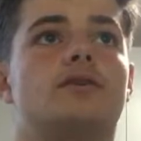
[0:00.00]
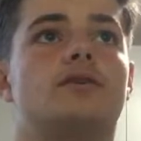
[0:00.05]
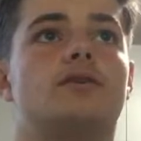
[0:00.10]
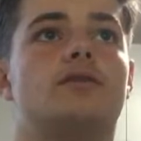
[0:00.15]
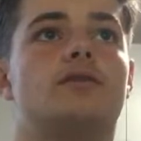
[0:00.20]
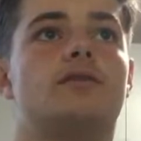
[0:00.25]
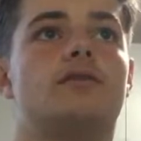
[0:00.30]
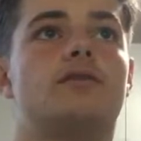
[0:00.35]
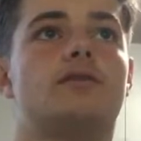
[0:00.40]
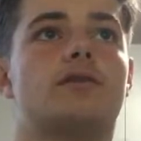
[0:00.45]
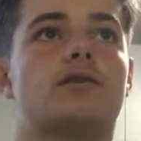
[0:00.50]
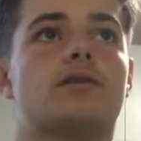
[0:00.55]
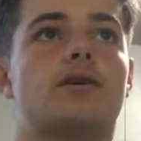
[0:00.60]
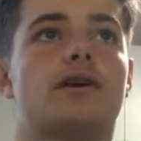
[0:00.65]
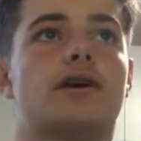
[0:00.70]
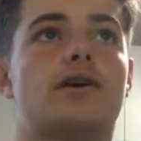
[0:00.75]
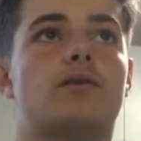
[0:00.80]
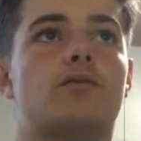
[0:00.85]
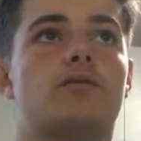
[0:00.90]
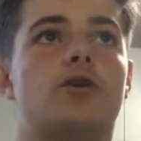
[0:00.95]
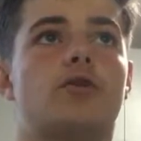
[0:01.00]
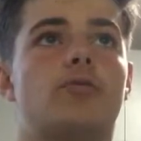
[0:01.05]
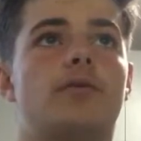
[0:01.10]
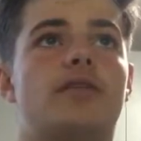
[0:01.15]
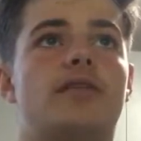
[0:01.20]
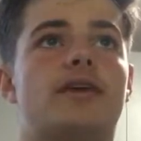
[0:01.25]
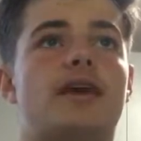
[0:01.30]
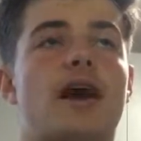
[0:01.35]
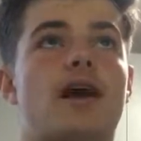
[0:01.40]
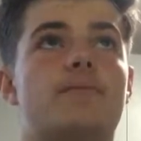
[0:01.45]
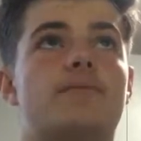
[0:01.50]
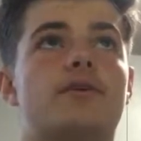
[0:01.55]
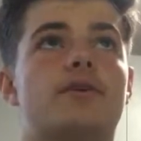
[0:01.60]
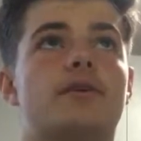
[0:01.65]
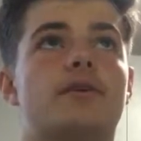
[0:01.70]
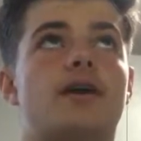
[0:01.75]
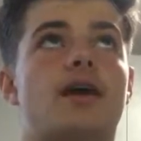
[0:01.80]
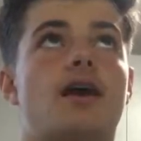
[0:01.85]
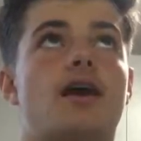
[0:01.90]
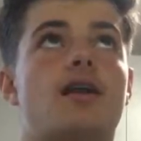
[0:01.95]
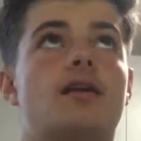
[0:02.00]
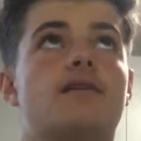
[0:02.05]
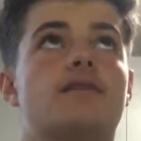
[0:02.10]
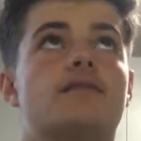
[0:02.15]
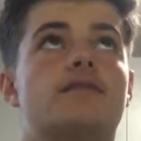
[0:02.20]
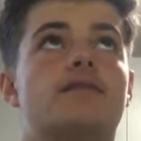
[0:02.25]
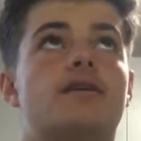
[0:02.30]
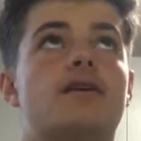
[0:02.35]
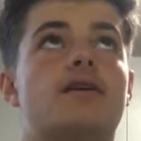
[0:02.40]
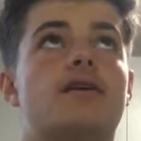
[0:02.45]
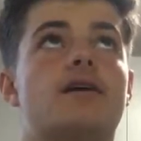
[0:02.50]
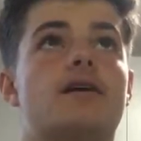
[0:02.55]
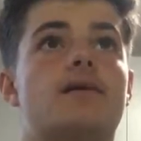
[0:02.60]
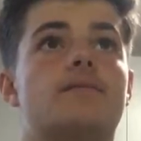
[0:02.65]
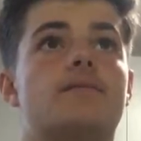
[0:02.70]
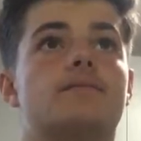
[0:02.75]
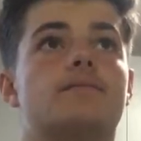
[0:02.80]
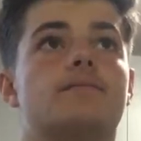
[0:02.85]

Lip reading: It's looked like it will be the captain, Kearney, to take it.